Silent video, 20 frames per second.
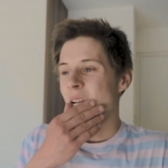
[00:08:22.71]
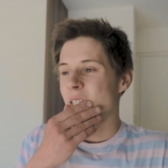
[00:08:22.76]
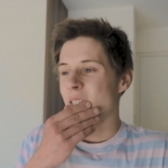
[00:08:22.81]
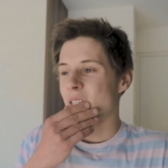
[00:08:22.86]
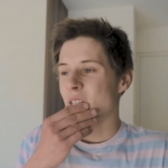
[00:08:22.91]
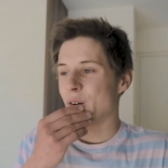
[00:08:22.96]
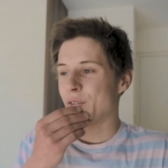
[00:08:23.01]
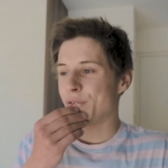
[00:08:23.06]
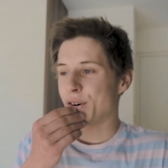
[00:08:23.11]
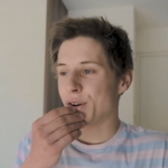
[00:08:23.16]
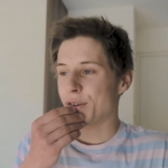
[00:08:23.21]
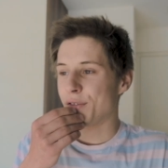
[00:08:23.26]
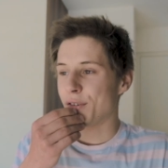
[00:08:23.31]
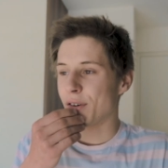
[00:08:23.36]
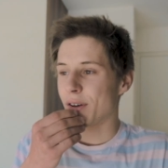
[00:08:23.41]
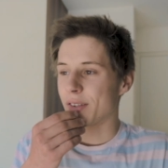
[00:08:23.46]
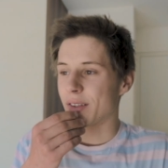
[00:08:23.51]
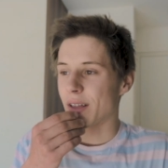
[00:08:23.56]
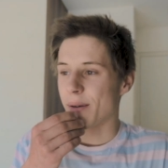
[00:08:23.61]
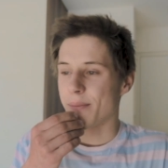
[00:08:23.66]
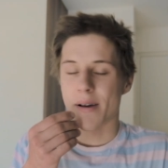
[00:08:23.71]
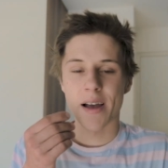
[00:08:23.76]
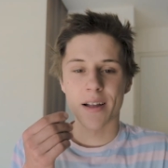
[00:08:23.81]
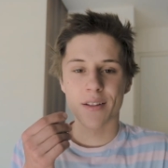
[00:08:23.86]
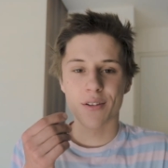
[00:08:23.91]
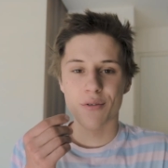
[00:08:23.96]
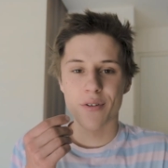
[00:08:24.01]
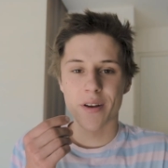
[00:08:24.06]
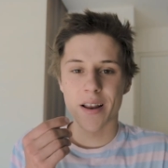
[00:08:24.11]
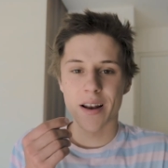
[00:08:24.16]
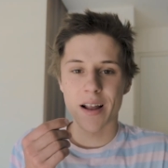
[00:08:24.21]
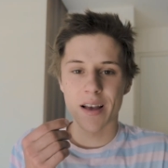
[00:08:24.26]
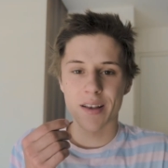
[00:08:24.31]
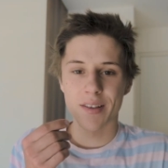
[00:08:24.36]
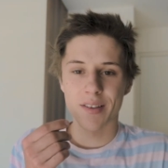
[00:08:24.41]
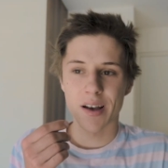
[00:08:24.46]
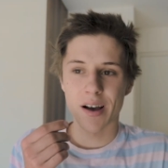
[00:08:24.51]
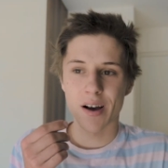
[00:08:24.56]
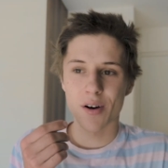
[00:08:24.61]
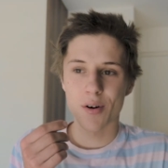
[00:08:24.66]
and so for the first time I had to
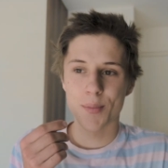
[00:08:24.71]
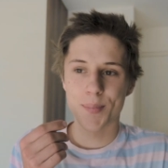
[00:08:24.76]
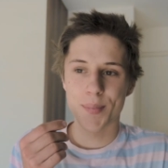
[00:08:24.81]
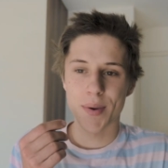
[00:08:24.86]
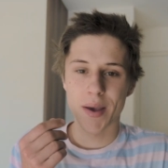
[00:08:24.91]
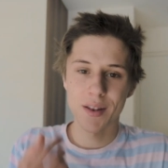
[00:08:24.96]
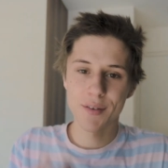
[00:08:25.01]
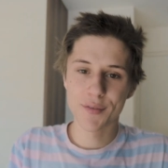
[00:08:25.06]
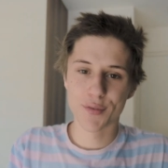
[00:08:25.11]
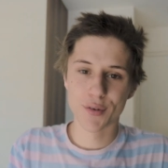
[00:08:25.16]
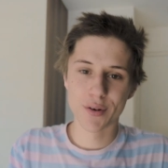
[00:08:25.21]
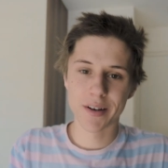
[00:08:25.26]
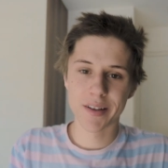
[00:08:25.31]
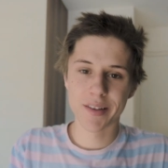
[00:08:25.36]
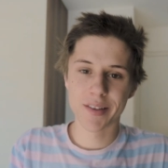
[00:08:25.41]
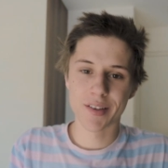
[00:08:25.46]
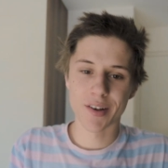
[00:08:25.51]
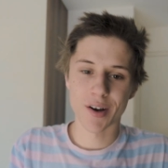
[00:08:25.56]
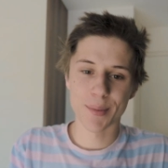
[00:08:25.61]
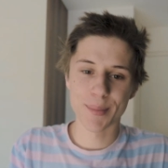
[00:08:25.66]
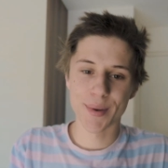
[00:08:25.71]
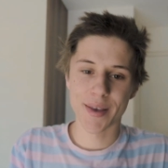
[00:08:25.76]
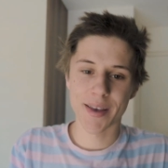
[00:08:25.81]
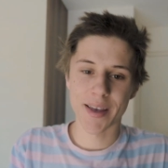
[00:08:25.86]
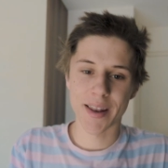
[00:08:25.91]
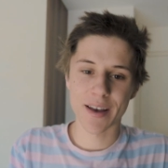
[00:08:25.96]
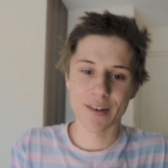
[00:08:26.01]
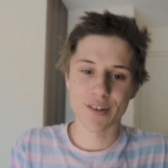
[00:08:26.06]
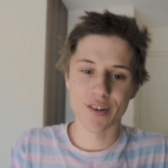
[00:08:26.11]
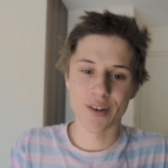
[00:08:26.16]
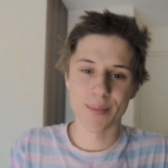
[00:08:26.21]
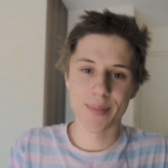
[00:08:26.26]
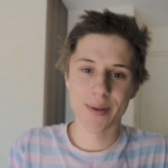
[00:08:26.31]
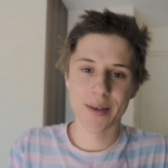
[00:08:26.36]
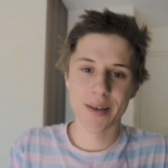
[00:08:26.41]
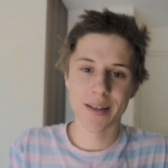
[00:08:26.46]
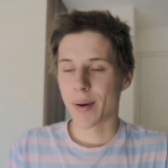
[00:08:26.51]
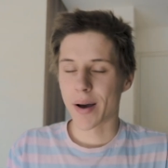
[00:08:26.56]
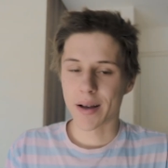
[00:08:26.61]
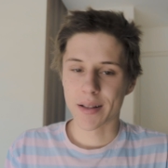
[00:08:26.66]
realize how painful this hobby can actually
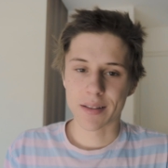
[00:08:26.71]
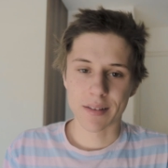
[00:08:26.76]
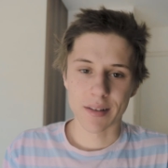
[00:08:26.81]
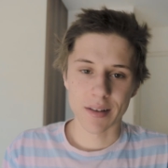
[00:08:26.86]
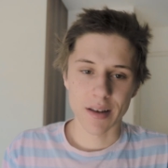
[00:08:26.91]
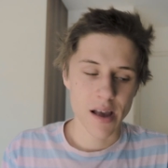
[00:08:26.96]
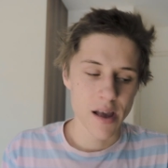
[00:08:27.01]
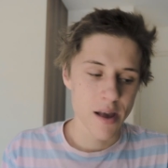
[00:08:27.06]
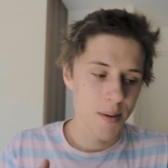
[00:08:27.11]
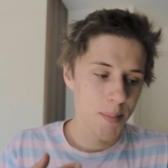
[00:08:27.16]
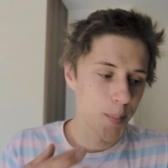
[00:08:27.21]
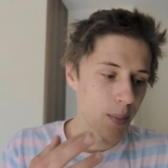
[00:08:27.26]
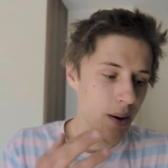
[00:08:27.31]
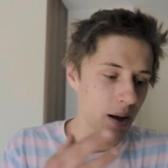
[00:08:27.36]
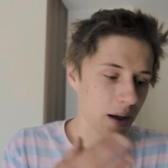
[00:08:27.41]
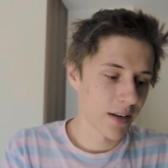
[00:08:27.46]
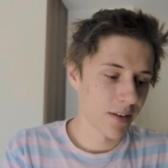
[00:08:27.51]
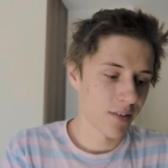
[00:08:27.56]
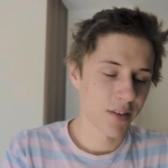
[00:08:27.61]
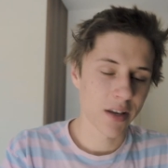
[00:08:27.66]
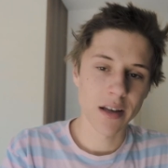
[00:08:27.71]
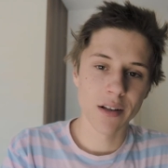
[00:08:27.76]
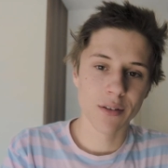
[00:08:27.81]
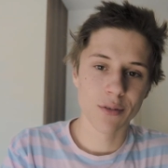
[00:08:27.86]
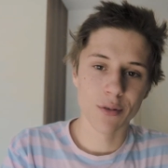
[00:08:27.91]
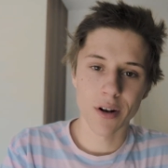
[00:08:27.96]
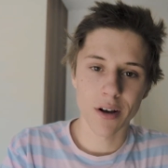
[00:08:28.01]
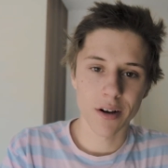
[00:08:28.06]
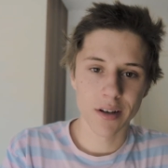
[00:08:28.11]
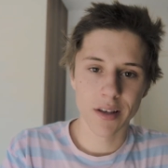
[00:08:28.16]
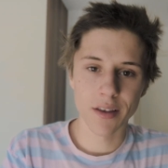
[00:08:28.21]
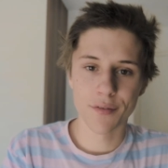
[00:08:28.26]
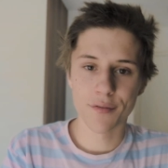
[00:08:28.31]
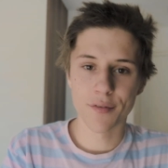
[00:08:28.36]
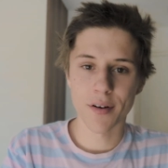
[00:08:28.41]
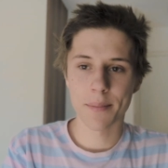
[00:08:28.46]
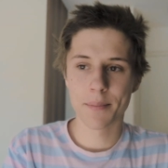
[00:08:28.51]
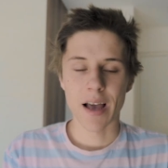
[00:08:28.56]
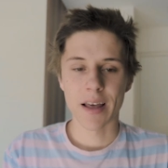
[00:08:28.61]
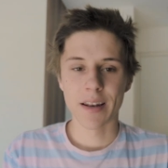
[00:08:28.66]
be but um, I decided to not give
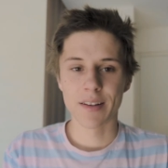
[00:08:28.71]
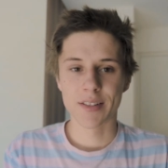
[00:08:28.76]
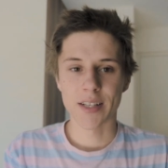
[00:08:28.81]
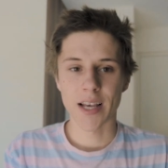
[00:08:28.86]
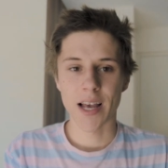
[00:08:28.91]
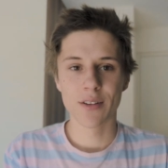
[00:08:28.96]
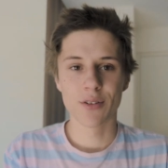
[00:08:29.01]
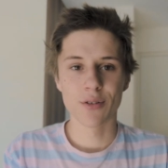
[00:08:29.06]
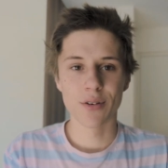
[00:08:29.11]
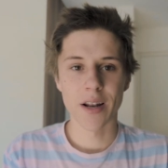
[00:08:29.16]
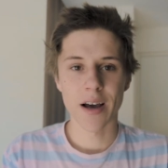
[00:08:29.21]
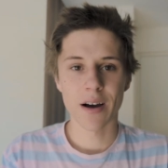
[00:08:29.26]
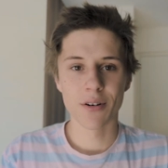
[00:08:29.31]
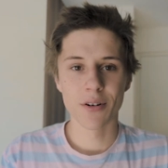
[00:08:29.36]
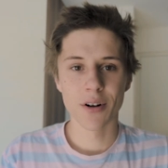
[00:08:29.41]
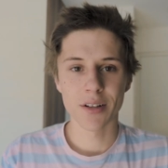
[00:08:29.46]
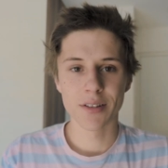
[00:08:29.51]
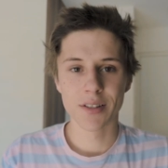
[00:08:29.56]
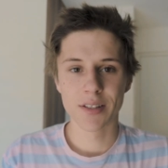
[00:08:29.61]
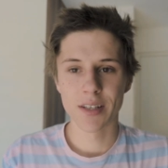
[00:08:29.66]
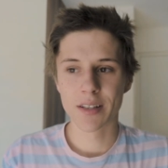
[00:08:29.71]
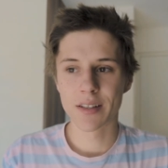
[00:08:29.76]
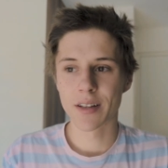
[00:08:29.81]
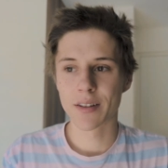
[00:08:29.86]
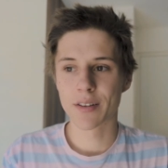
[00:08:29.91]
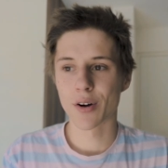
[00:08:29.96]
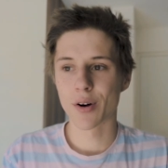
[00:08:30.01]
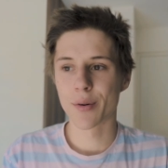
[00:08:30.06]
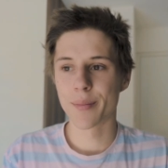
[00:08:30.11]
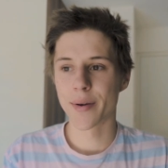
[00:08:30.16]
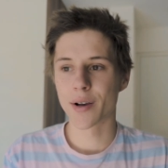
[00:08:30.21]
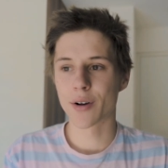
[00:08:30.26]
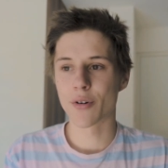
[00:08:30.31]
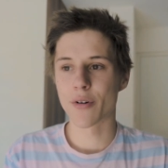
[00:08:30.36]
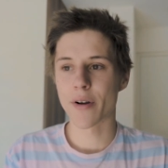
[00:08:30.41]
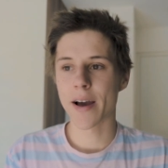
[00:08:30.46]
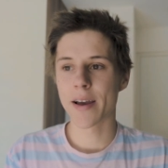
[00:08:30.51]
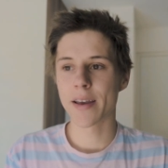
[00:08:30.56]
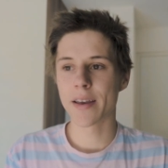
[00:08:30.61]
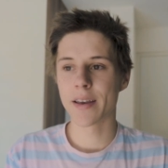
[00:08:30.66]
up I decided to now not sit at home and
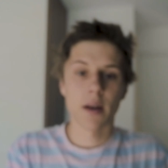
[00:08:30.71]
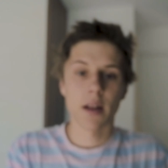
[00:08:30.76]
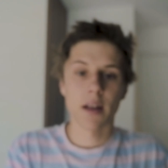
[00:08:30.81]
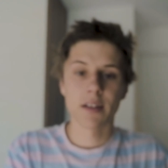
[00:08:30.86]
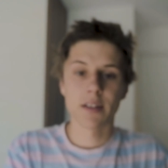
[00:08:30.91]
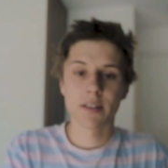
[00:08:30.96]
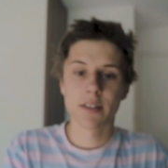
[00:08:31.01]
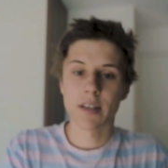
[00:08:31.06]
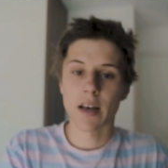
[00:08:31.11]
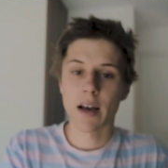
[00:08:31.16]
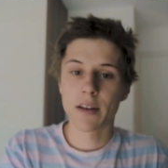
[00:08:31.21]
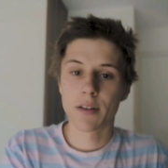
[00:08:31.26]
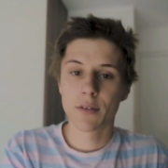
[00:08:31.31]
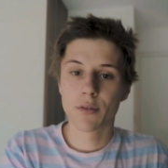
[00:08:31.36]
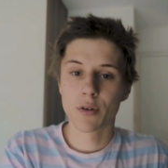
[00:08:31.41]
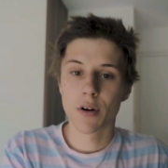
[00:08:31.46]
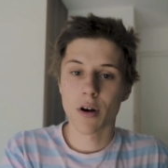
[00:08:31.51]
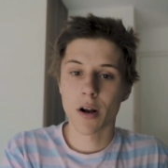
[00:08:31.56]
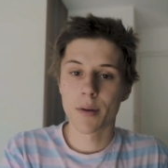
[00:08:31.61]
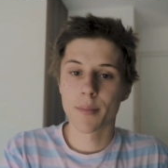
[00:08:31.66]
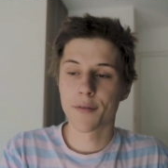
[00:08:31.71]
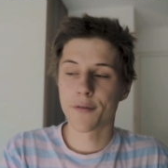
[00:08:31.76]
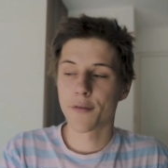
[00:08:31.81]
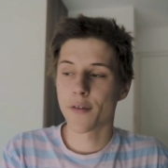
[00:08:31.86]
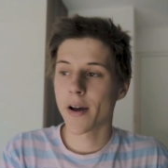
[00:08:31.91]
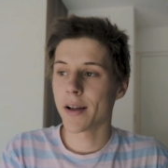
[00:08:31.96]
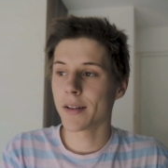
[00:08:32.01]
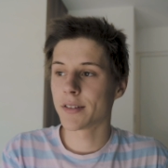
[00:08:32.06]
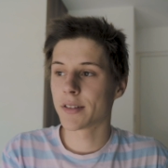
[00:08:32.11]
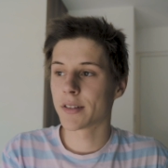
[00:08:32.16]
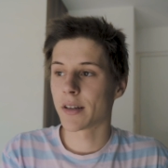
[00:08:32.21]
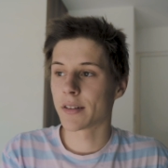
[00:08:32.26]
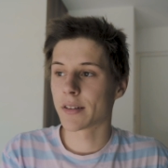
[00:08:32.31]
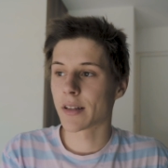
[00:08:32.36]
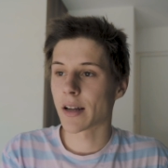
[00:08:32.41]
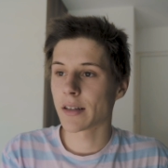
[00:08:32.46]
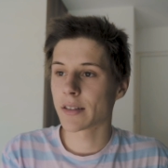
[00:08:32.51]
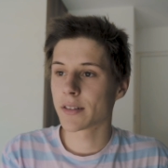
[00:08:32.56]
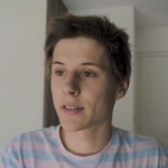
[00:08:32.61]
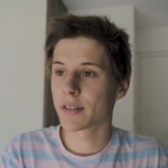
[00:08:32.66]
cry I decided to call my friends and
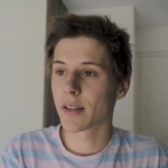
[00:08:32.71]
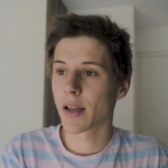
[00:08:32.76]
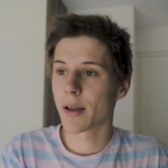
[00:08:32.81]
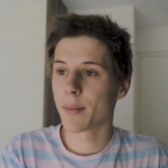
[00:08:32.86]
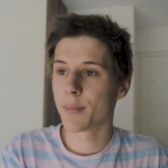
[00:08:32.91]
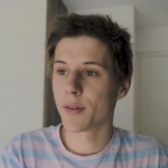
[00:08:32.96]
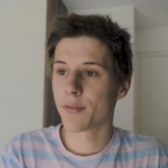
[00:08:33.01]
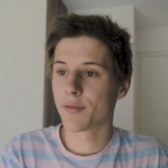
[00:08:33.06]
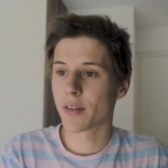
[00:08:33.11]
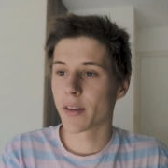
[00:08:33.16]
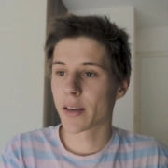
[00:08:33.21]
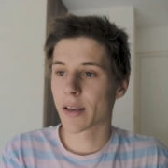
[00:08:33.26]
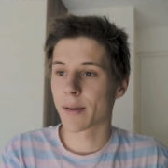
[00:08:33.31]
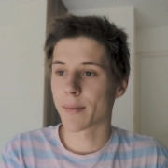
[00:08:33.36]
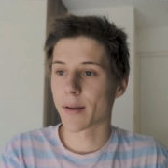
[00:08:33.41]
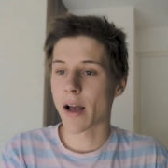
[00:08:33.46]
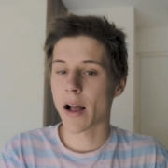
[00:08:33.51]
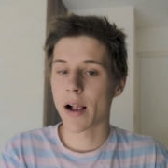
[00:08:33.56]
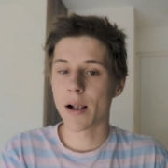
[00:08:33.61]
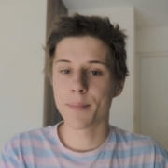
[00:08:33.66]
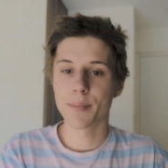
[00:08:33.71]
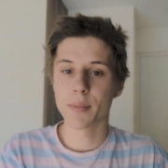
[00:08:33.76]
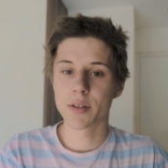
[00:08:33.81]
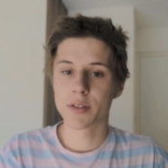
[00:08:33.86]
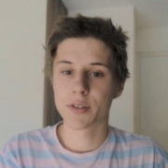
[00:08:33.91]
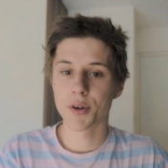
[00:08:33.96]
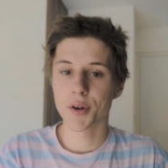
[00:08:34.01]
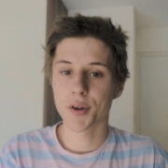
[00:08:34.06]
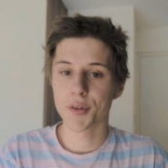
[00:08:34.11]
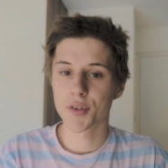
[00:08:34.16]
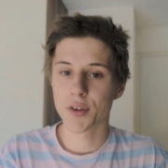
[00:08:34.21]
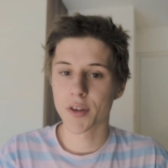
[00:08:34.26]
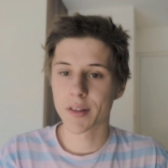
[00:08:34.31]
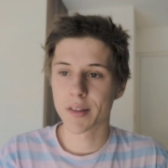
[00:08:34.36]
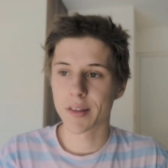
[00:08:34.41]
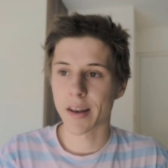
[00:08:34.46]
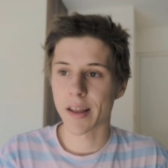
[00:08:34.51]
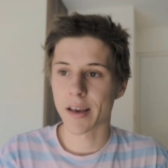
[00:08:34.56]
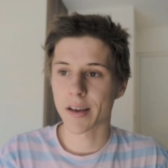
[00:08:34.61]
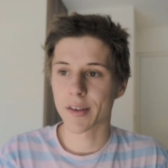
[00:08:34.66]
ask them if they can help me search it
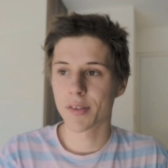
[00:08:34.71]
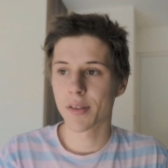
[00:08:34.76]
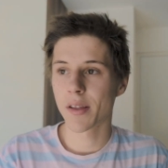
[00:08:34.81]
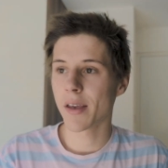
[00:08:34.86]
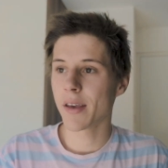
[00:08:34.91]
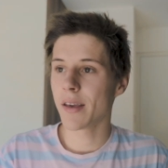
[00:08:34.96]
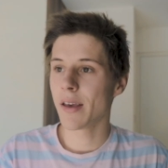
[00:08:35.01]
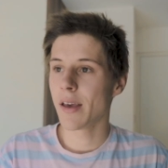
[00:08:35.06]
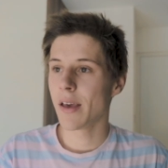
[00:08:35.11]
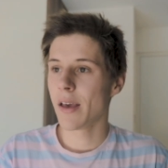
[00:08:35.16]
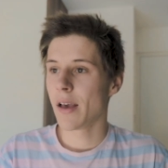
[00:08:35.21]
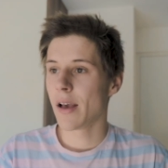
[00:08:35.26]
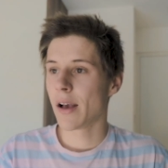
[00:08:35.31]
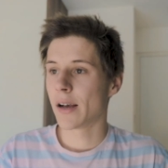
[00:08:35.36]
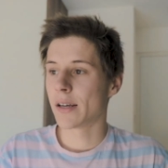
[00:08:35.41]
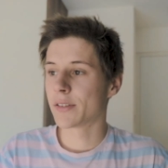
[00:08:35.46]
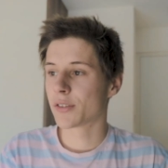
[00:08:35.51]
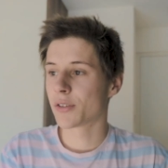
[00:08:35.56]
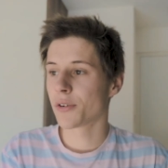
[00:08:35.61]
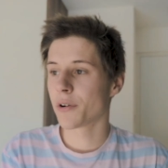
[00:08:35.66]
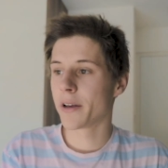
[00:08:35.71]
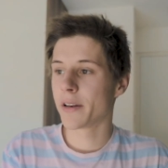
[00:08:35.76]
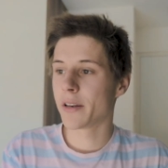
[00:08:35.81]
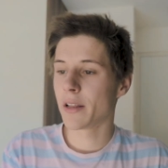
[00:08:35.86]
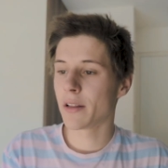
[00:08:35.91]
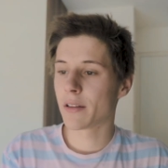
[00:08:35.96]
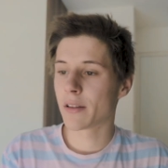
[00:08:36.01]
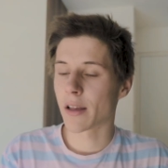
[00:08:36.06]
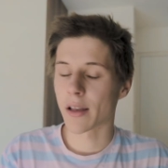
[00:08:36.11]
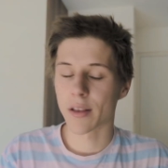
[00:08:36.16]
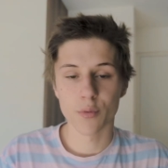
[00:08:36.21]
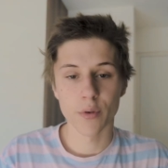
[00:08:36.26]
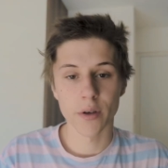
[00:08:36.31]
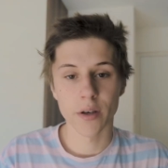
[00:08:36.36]
the next day and so I did as